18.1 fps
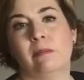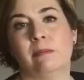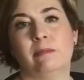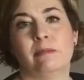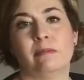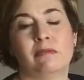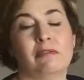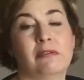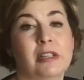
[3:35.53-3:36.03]

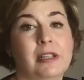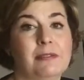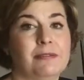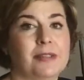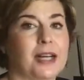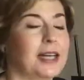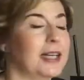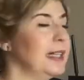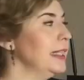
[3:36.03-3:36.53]

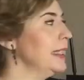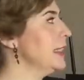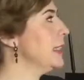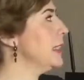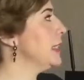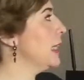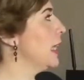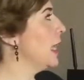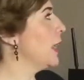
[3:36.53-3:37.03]

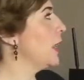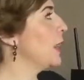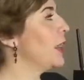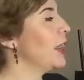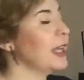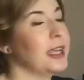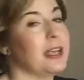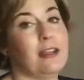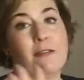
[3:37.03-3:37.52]
revise
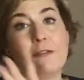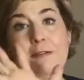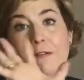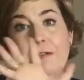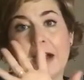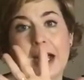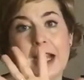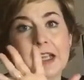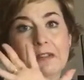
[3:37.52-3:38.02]
the
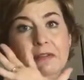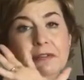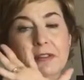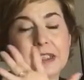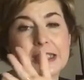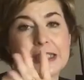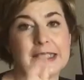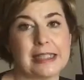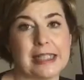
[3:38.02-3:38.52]
5
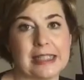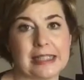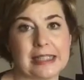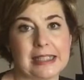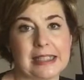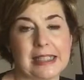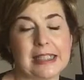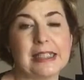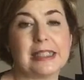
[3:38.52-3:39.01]

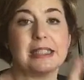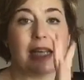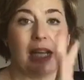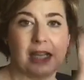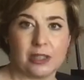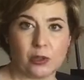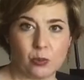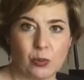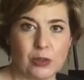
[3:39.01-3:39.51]
senses
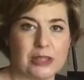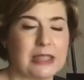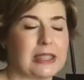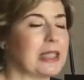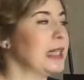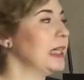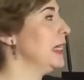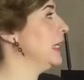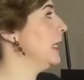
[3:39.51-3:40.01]
as we
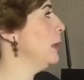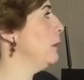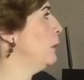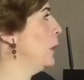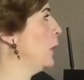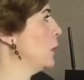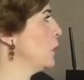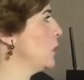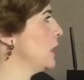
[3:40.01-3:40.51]
did in the
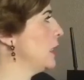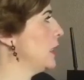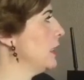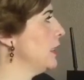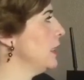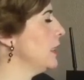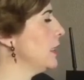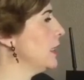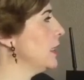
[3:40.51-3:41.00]

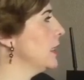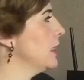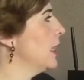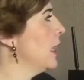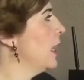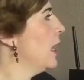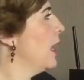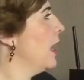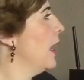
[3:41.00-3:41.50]
posters.
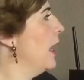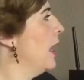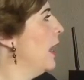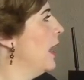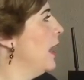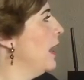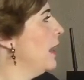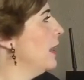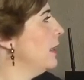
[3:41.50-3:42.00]

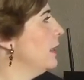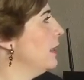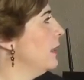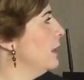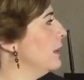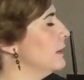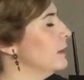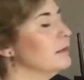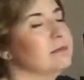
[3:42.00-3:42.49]
And
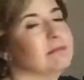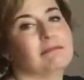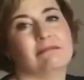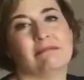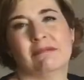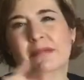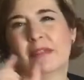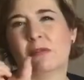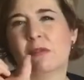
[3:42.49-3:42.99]

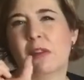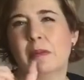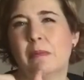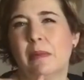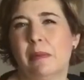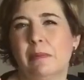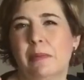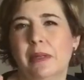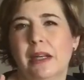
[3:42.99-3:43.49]

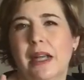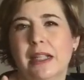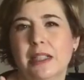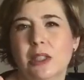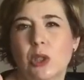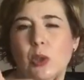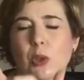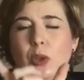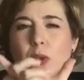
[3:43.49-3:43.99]
remember, I
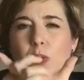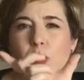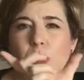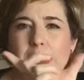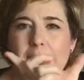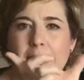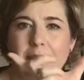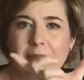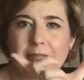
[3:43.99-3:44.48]
told you
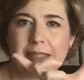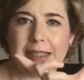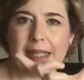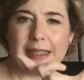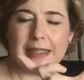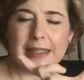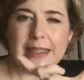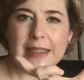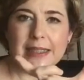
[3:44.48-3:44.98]
some
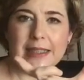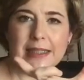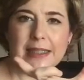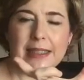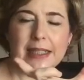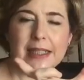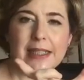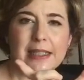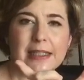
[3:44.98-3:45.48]

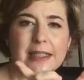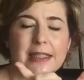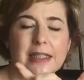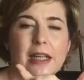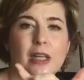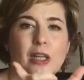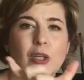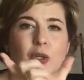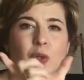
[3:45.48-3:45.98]
sentences.
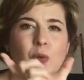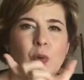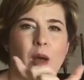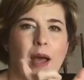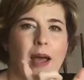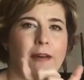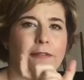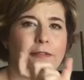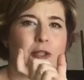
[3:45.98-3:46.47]
You
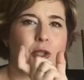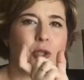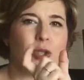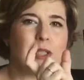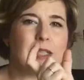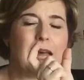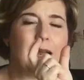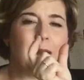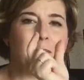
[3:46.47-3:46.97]
have to
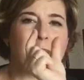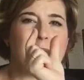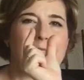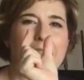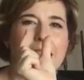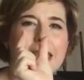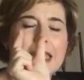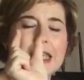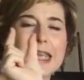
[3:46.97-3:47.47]
tell
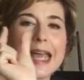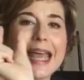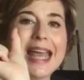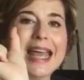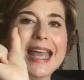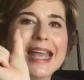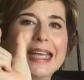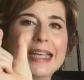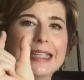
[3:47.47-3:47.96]
me the
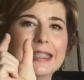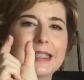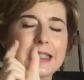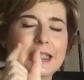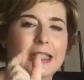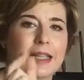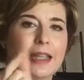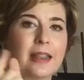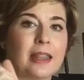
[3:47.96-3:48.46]

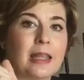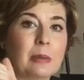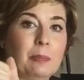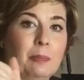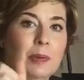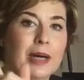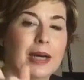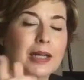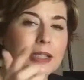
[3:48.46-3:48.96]
end, the
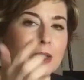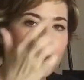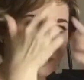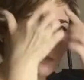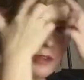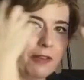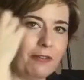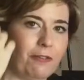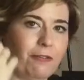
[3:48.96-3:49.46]
part
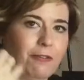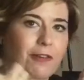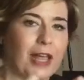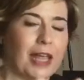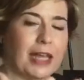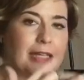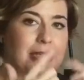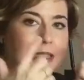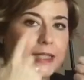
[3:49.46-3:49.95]
of the
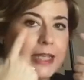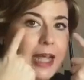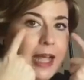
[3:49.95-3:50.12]
face.